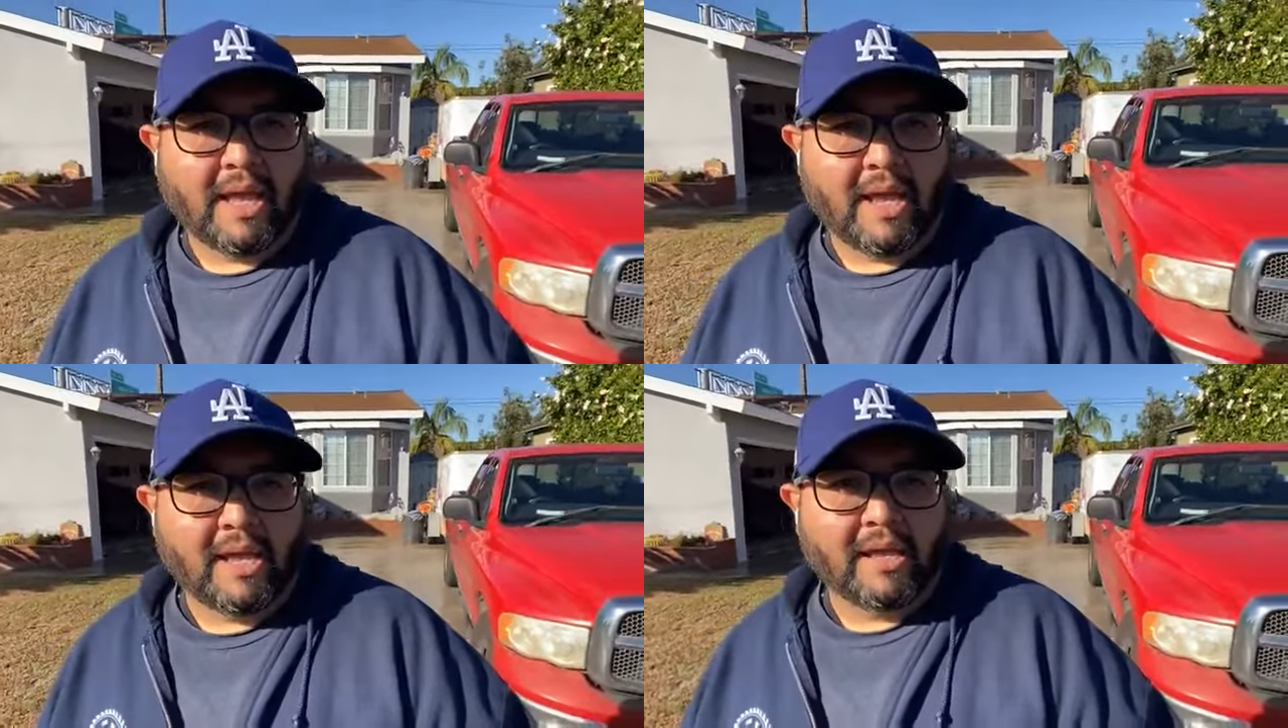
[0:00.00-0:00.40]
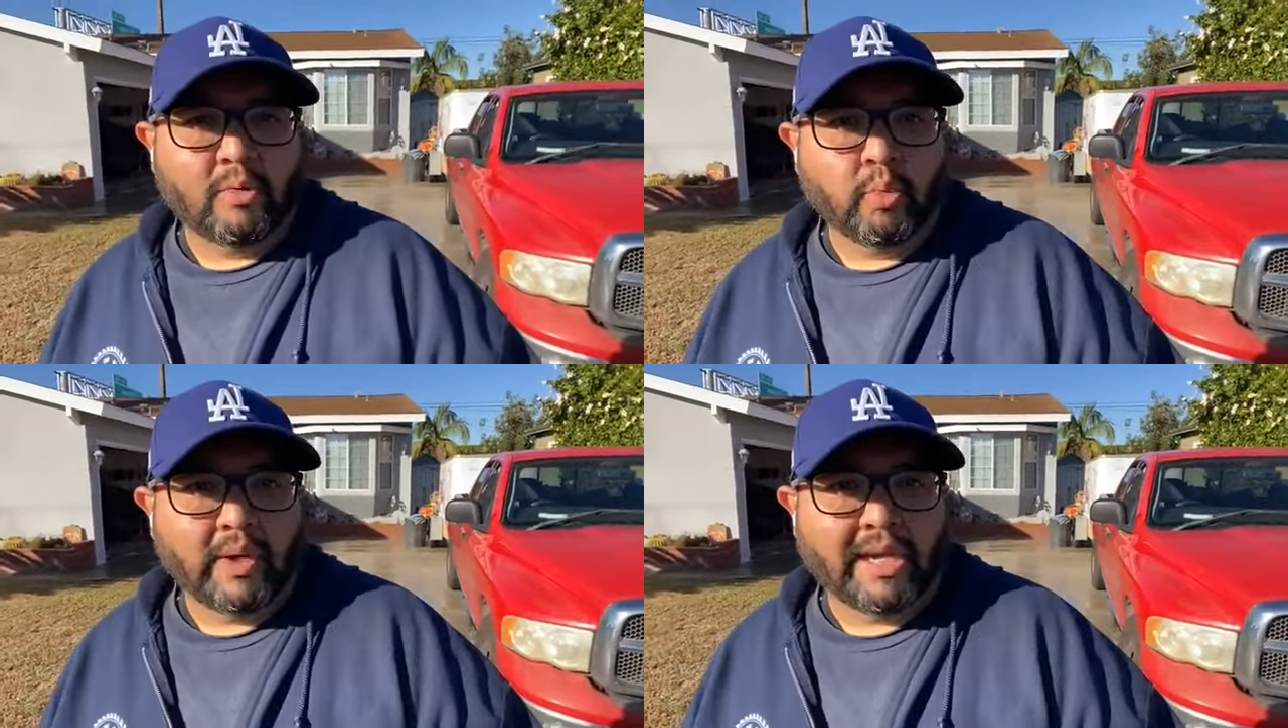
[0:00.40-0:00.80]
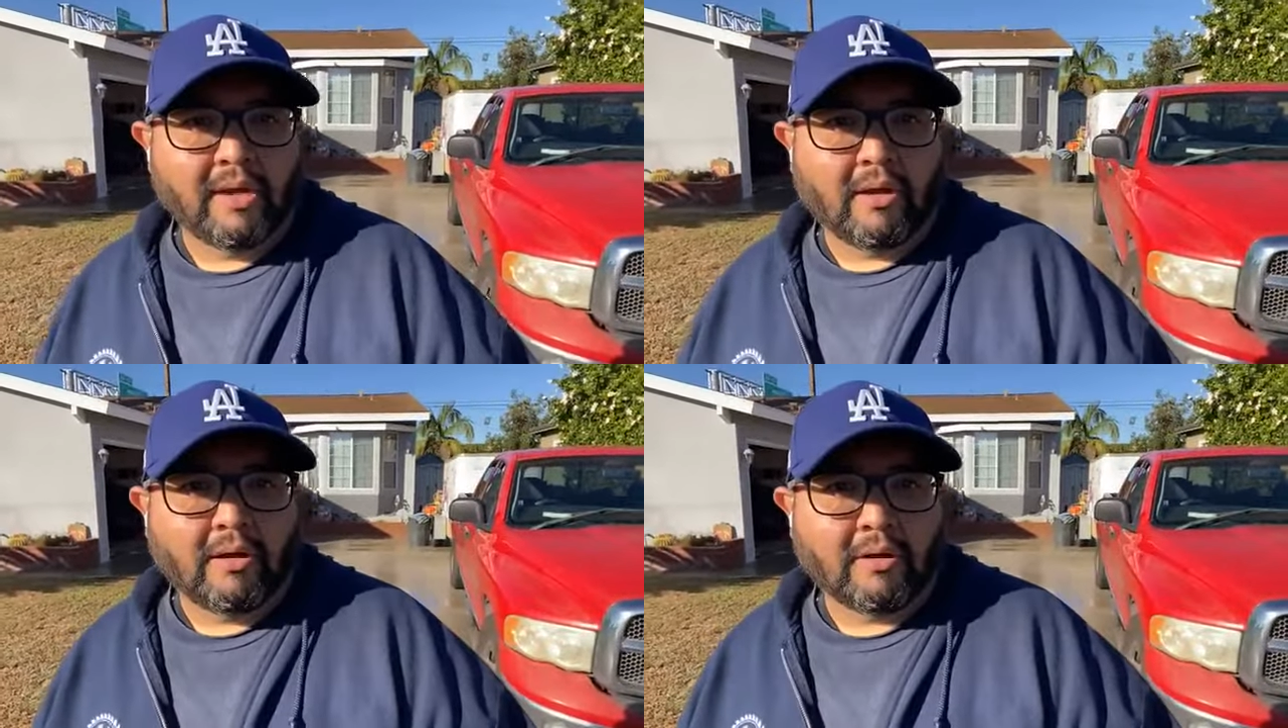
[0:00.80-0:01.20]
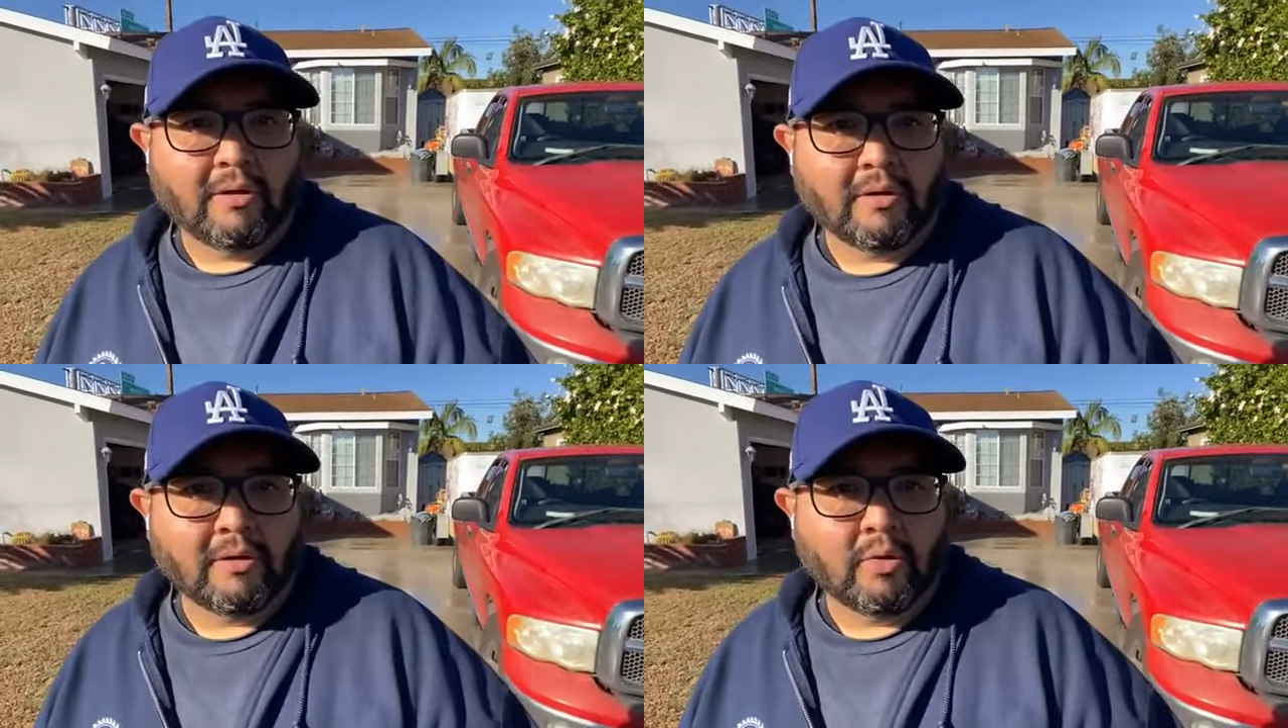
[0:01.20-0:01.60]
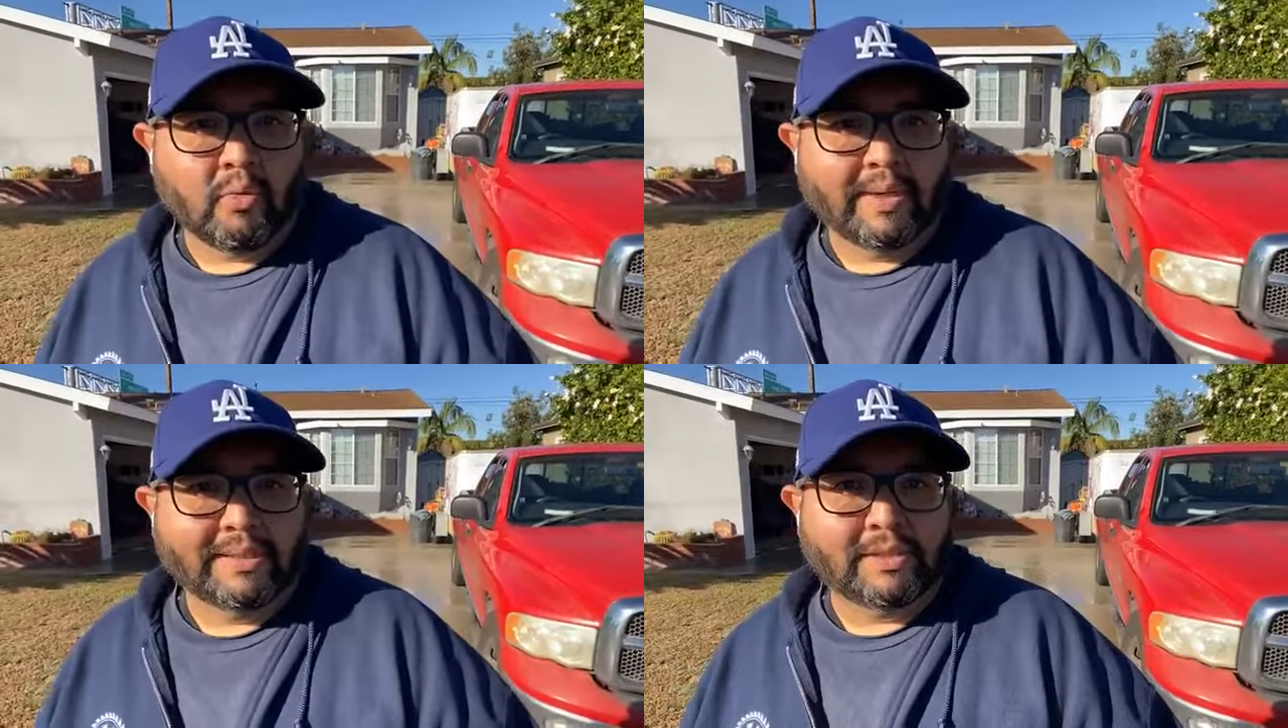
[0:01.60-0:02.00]
and we are
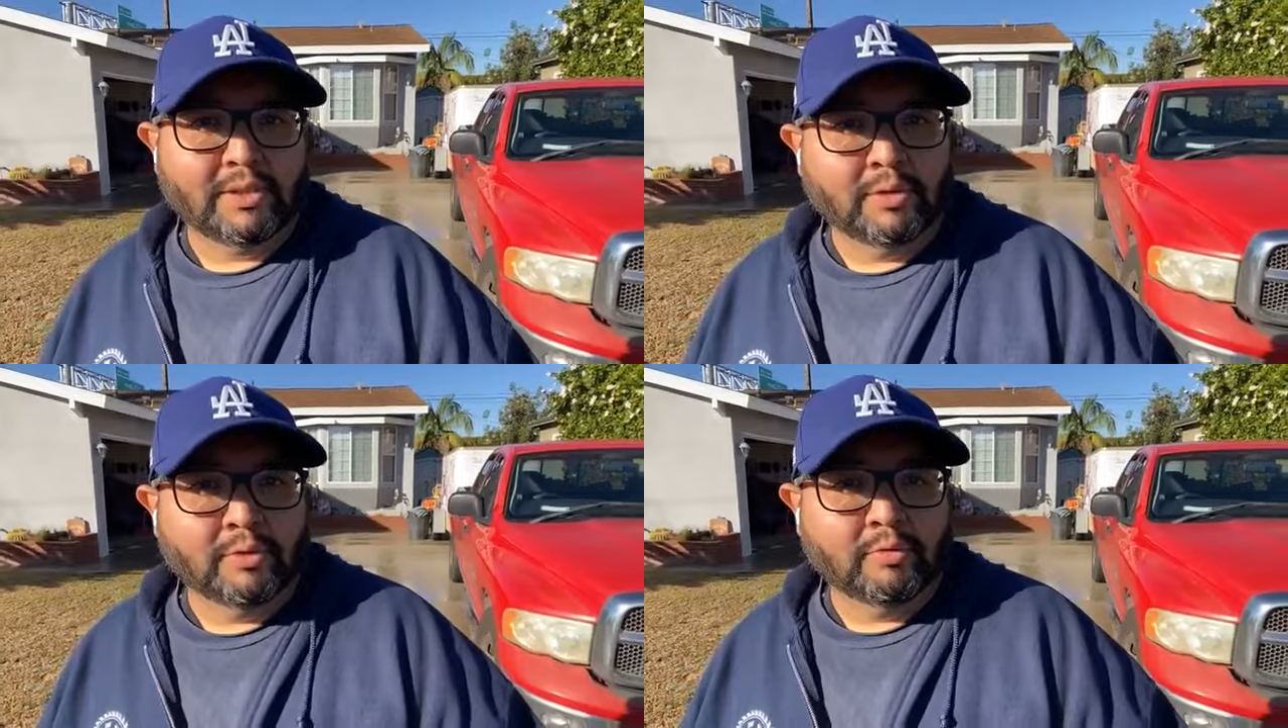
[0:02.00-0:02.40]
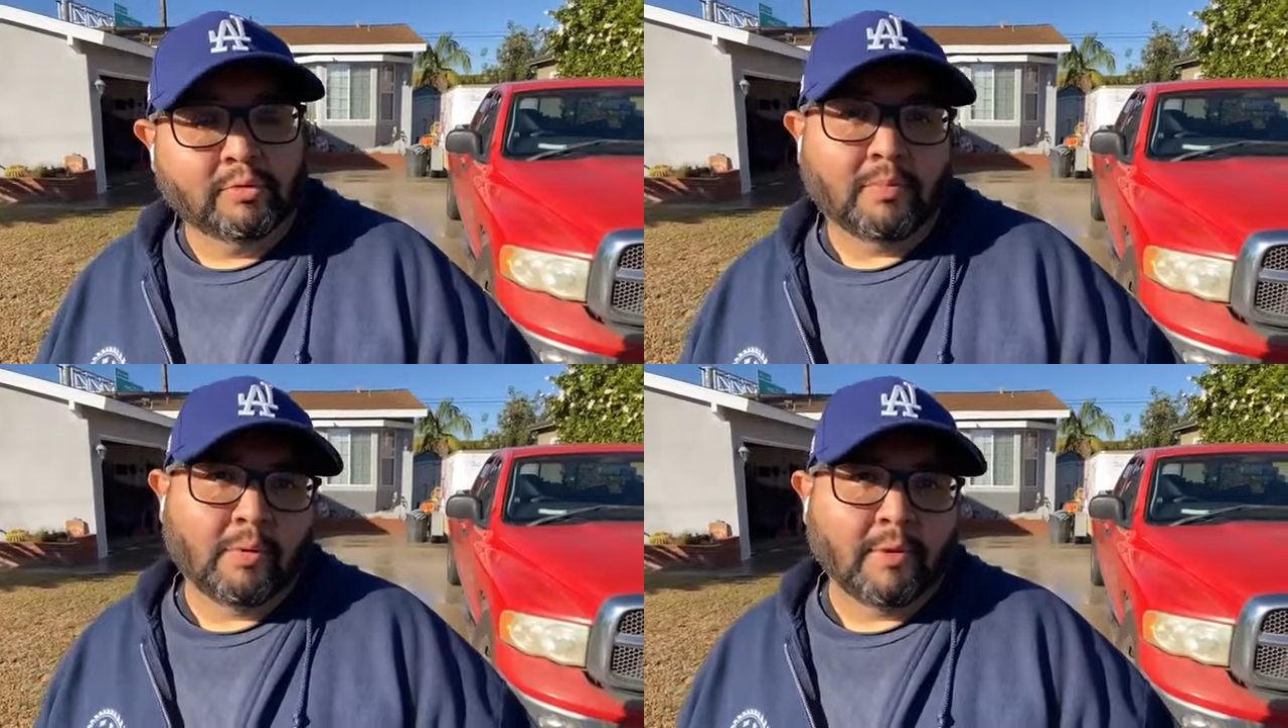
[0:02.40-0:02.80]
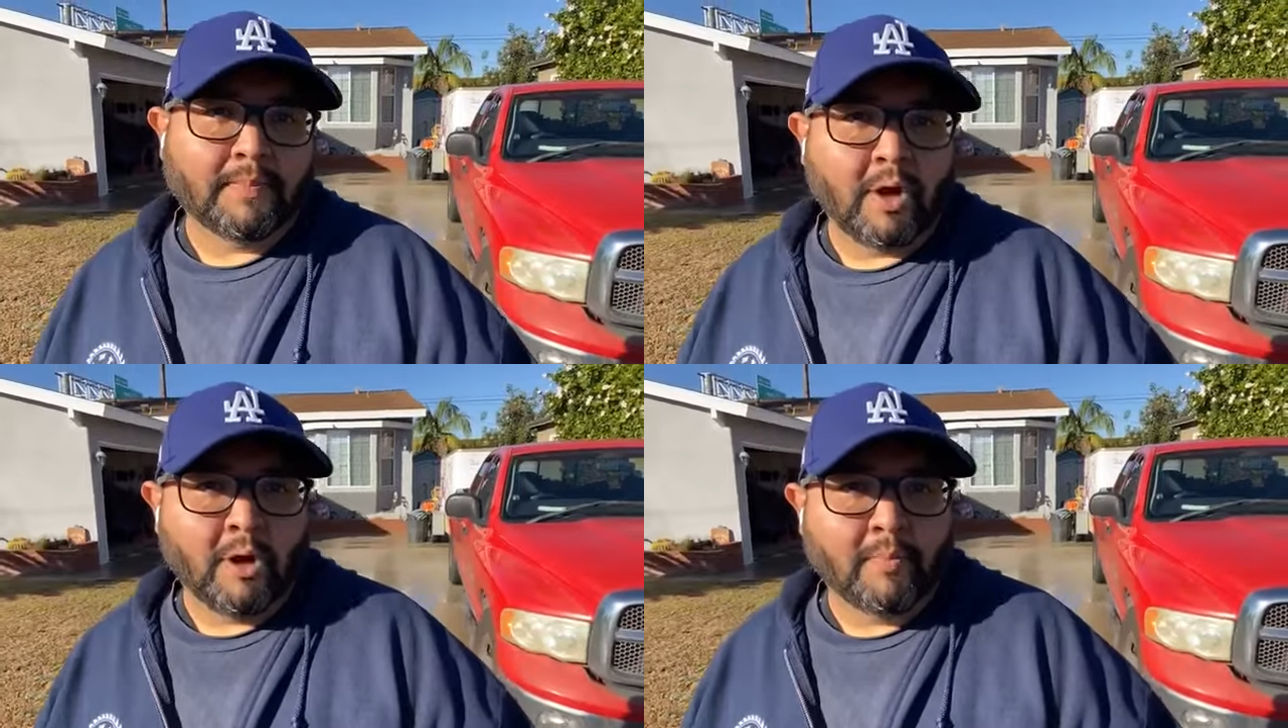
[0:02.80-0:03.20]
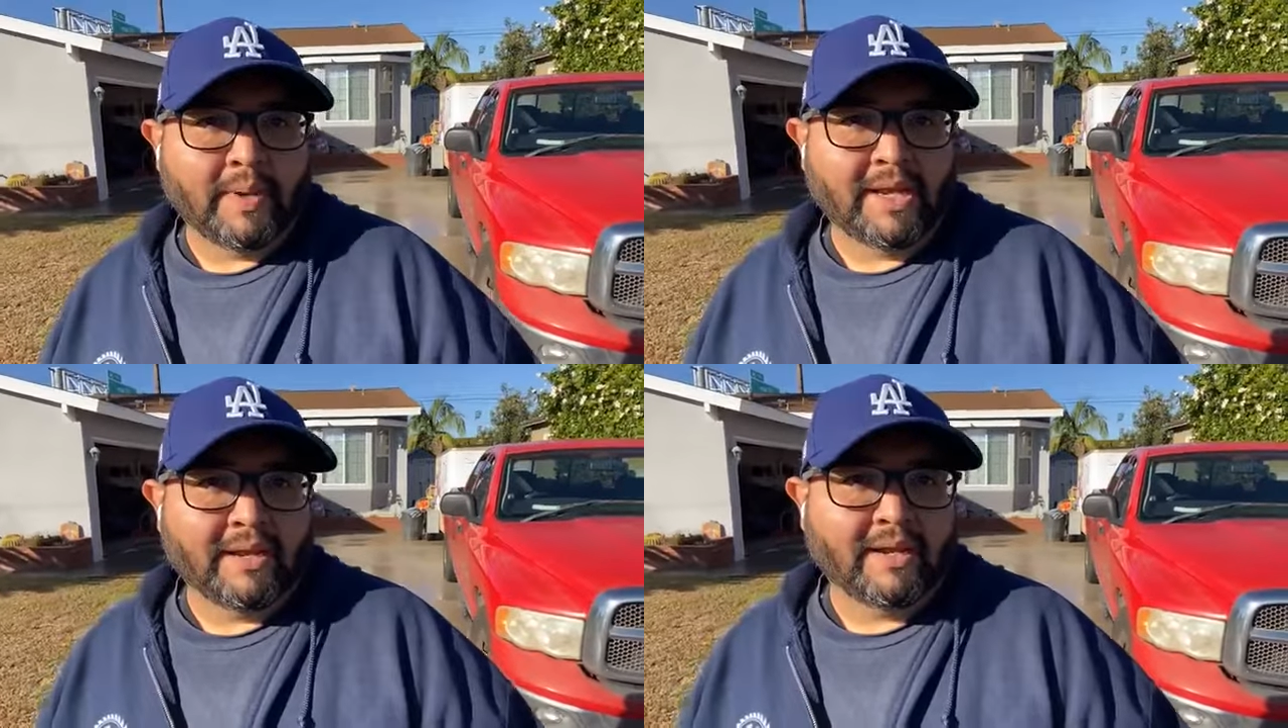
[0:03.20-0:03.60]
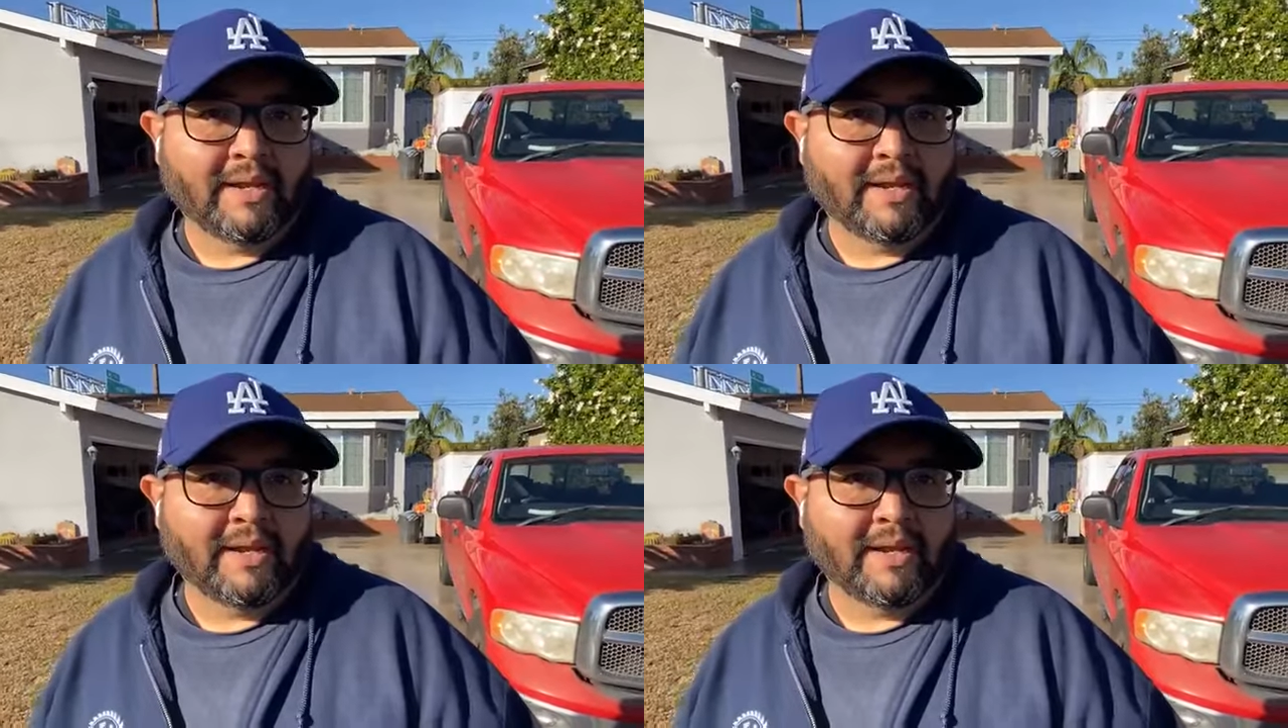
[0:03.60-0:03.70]
going to pull up the carpet